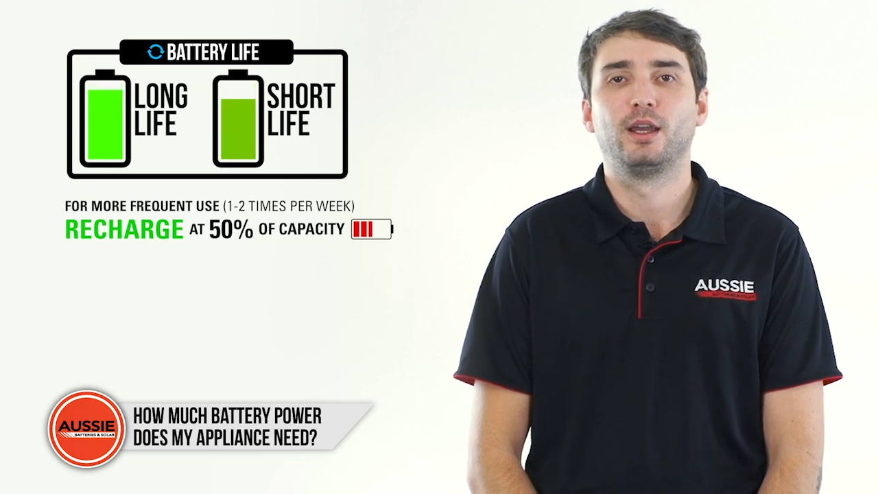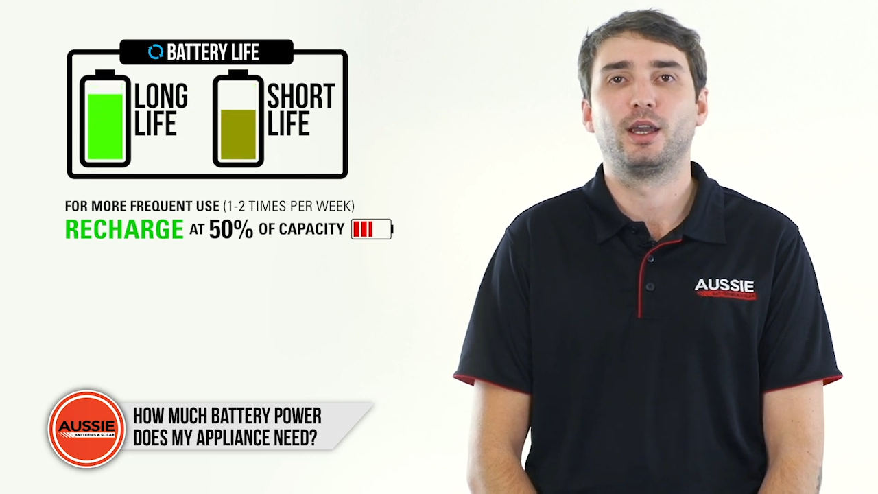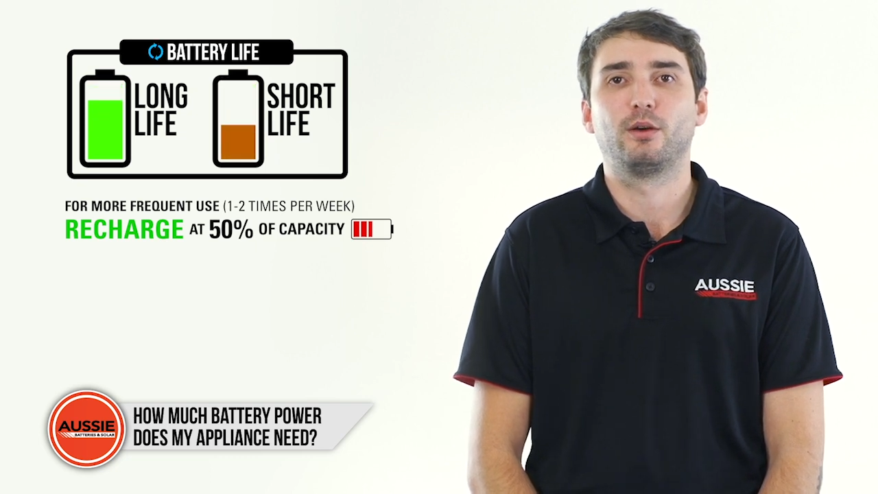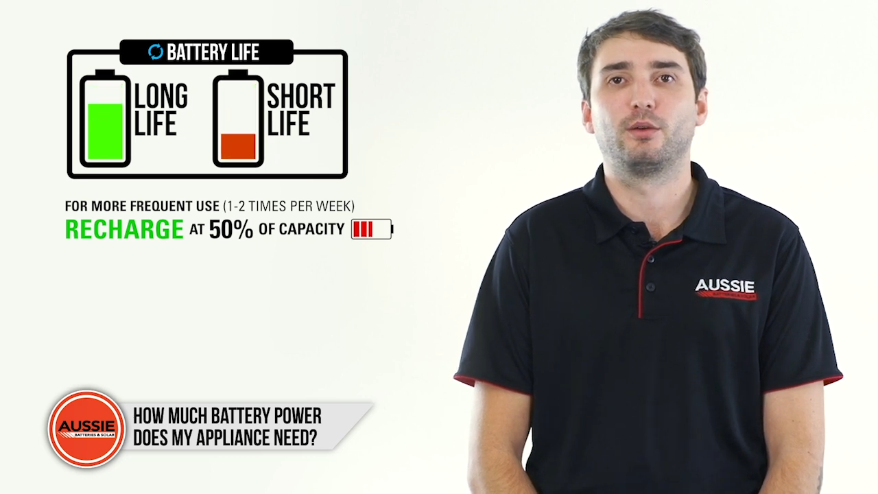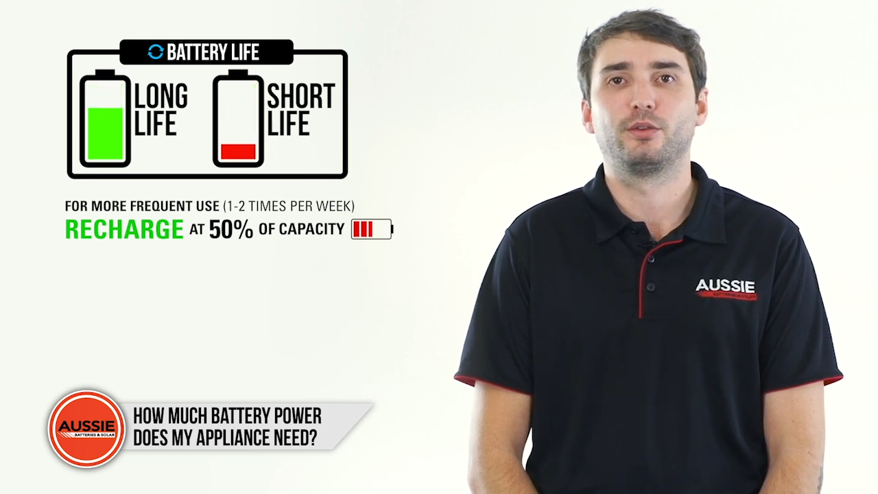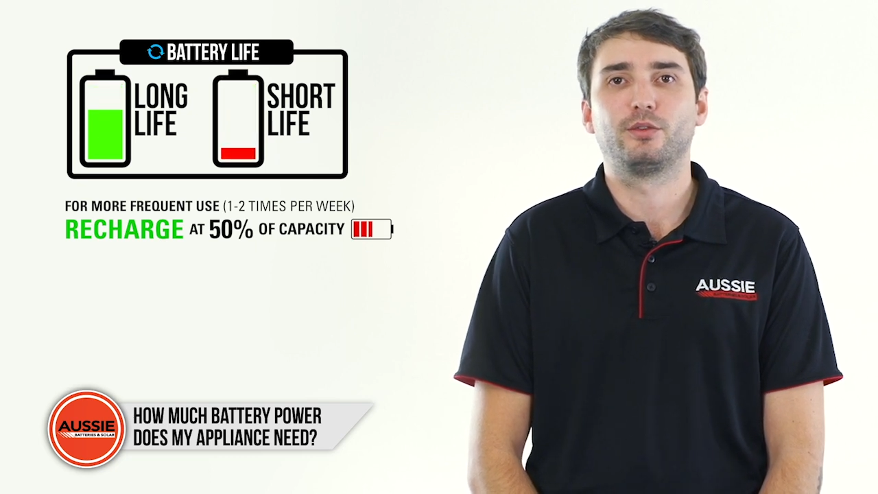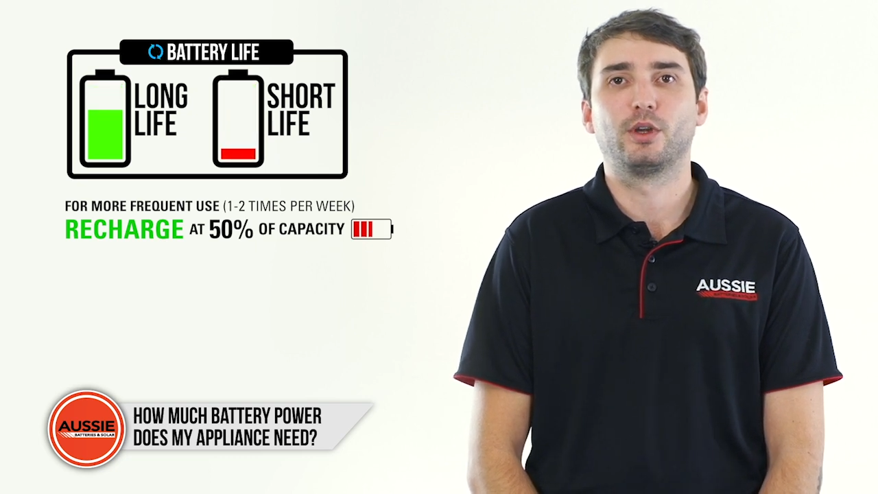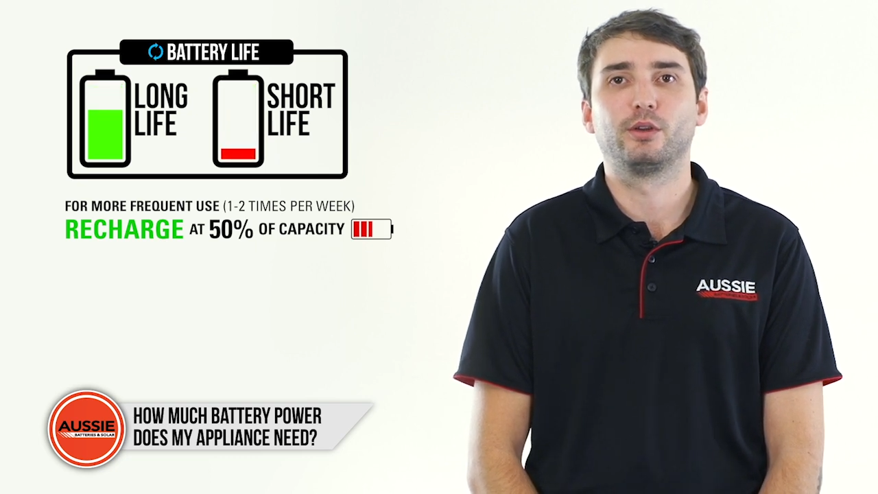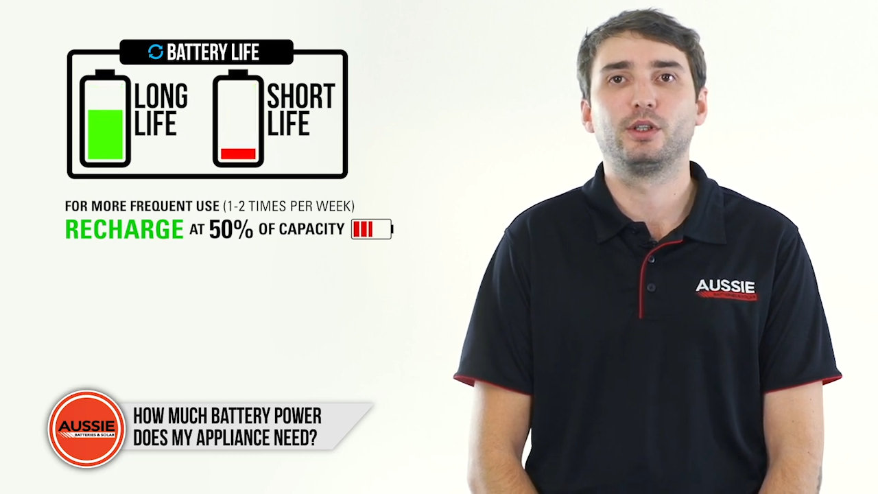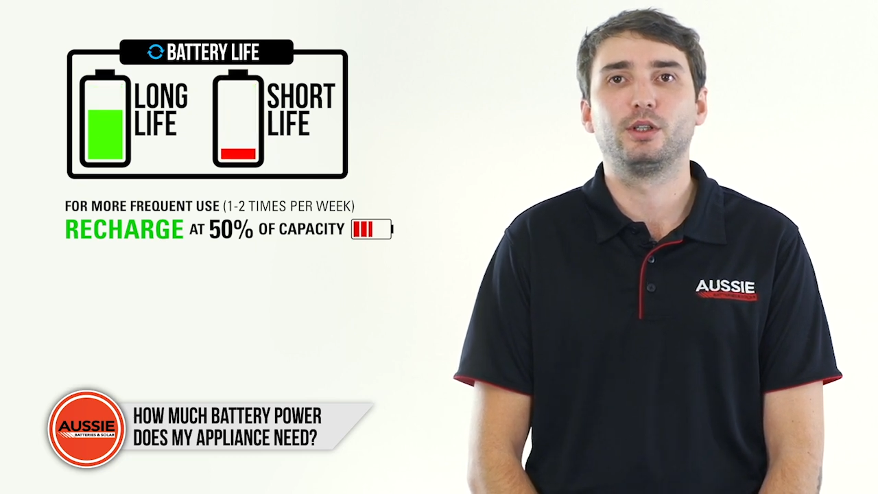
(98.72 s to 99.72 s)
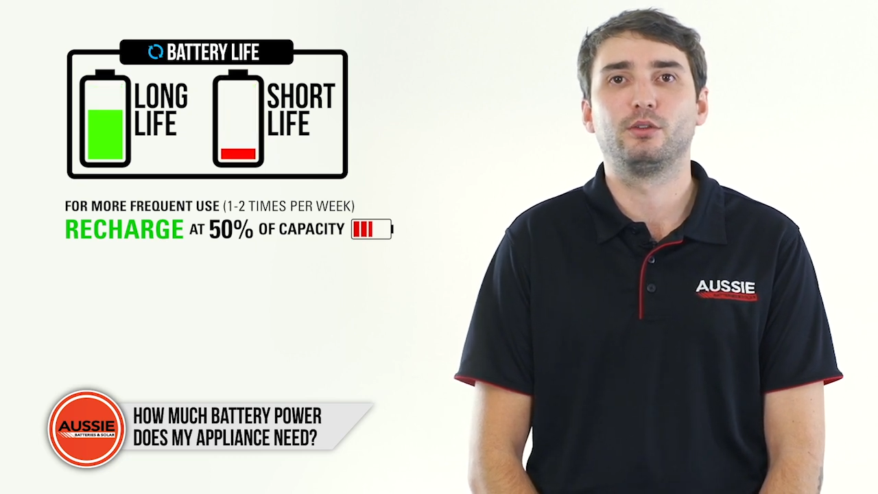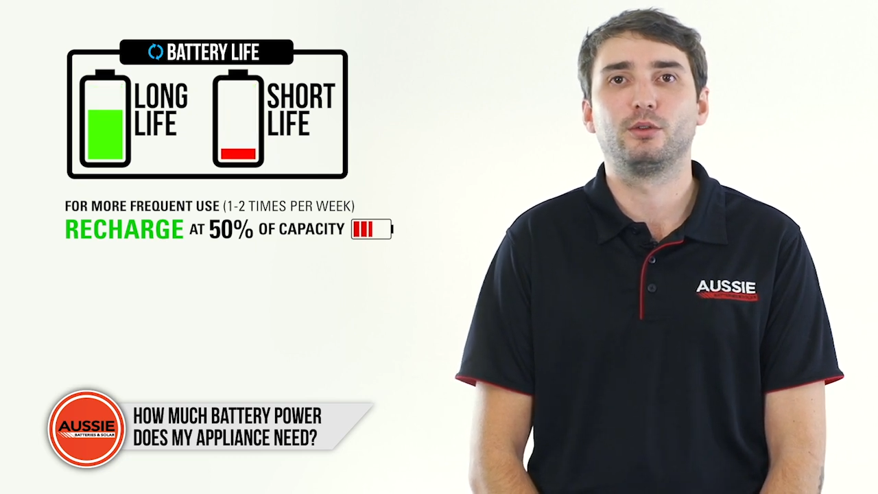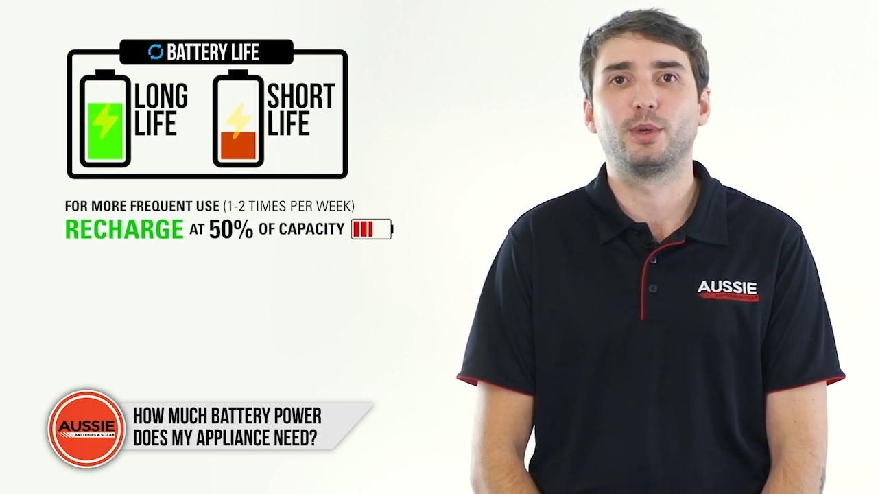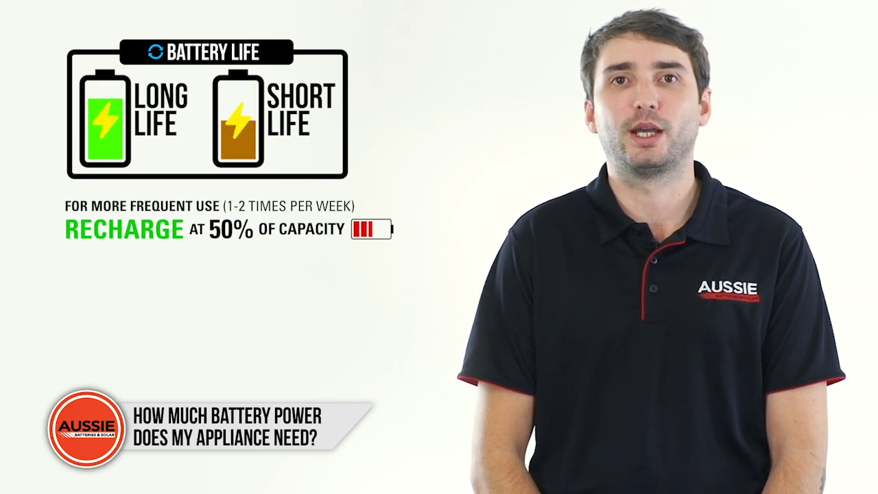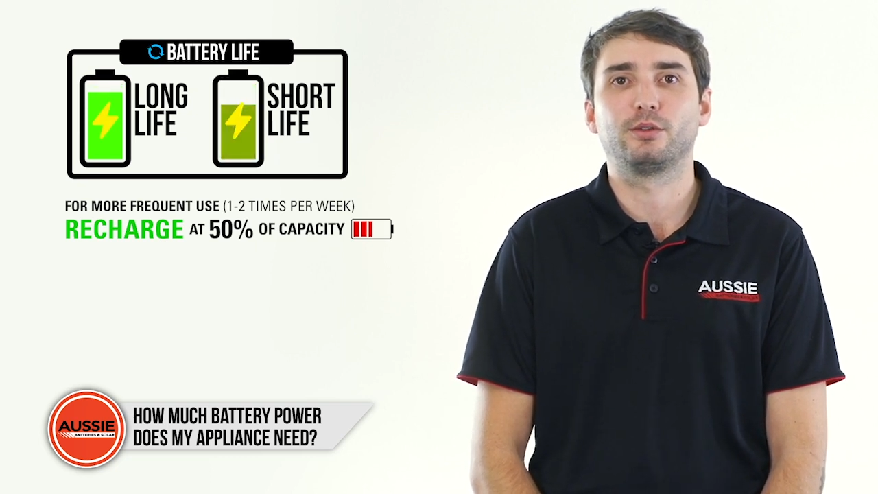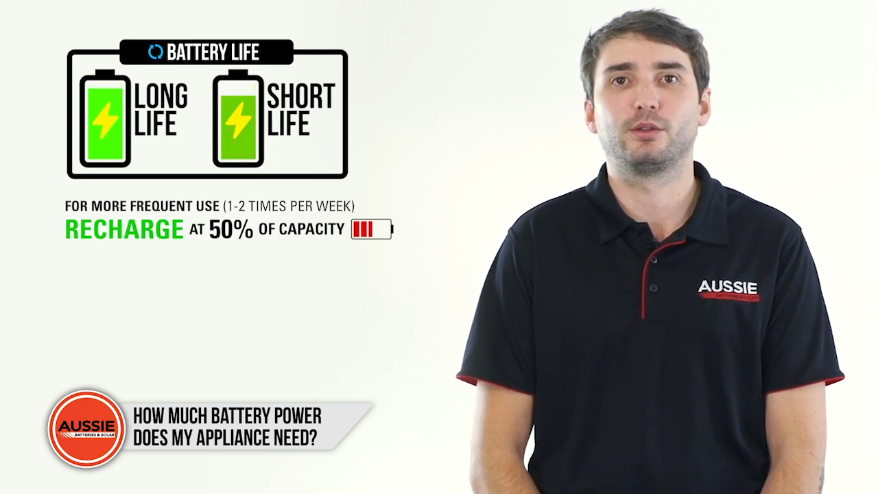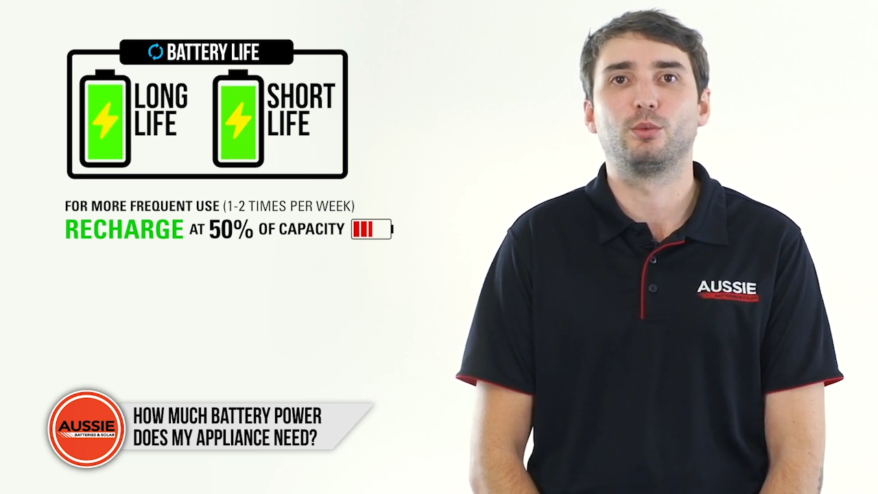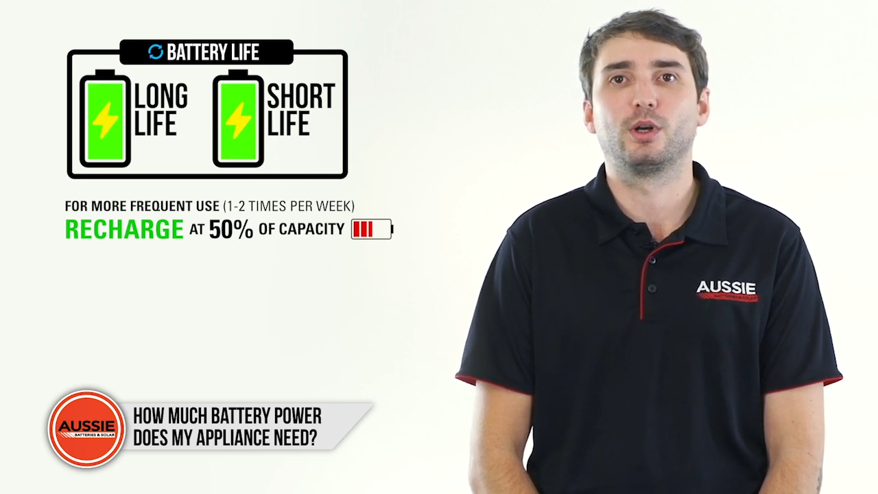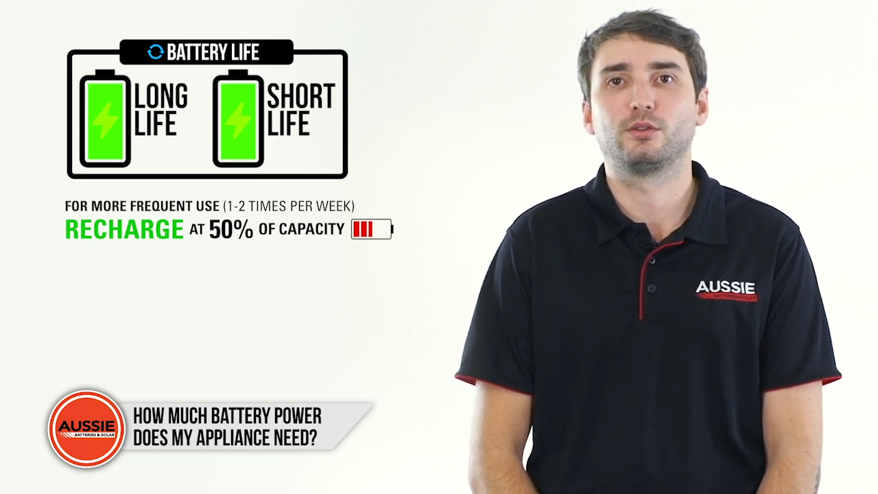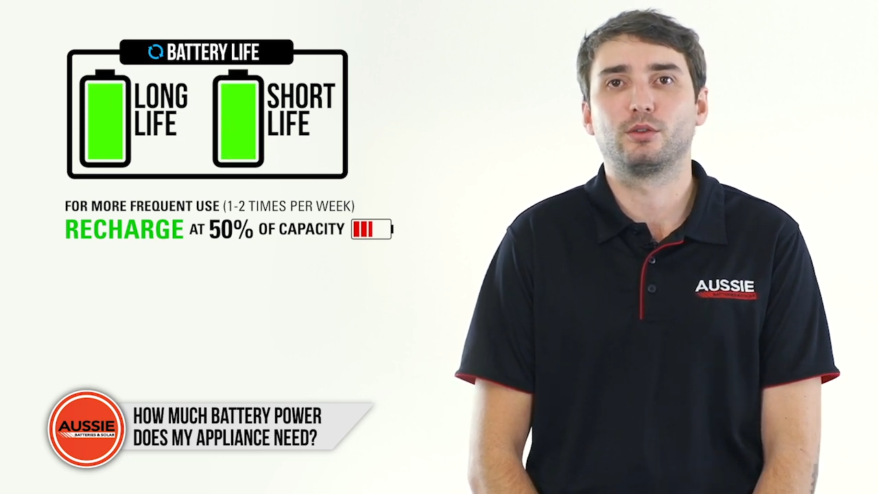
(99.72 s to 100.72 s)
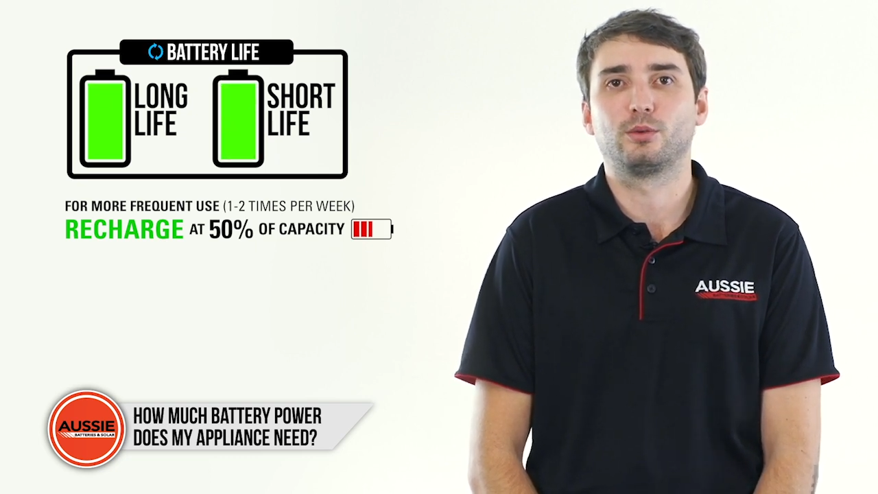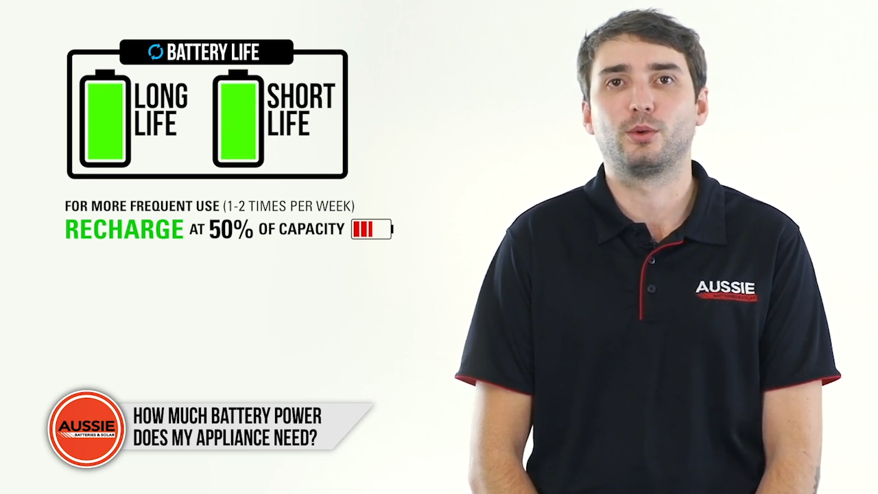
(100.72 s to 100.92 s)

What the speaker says: However, if you only use your battery once or